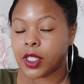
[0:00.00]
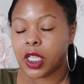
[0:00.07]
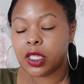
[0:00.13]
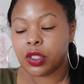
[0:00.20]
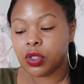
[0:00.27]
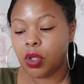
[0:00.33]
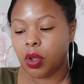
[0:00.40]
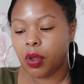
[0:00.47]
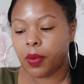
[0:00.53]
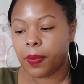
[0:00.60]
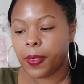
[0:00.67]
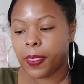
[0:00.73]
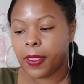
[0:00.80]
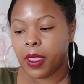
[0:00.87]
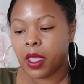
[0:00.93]
It's not.
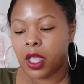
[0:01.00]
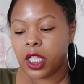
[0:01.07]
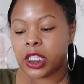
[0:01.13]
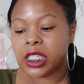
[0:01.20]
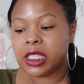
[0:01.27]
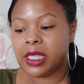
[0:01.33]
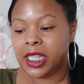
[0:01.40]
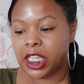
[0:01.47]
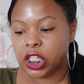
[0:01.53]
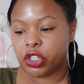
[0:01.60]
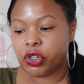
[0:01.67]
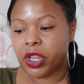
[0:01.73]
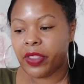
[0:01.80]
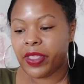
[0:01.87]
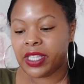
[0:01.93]
It's
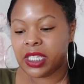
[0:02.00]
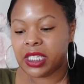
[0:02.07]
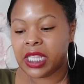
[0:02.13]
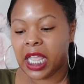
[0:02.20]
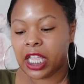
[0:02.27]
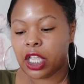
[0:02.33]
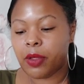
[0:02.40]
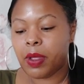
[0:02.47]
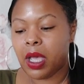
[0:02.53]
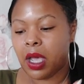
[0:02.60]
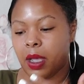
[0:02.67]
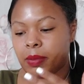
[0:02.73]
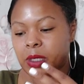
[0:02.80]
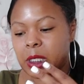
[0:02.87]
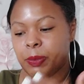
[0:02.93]
literally, this is like
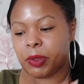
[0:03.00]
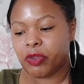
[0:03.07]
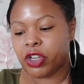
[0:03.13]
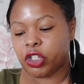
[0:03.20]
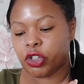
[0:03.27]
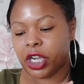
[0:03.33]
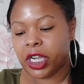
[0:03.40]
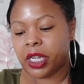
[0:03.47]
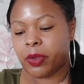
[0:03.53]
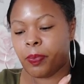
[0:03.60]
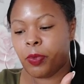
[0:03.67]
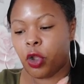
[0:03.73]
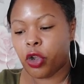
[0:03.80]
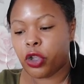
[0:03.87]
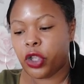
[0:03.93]
spirit trying to
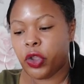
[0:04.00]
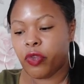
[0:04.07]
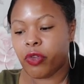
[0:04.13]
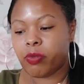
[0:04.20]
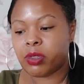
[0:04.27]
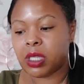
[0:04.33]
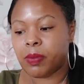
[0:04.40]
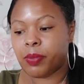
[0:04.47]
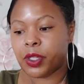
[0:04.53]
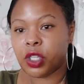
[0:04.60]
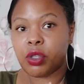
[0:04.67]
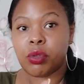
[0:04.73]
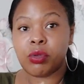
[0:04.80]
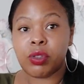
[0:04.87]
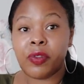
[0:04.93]
block you from
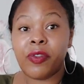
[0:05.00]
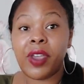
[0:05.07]
somebody who's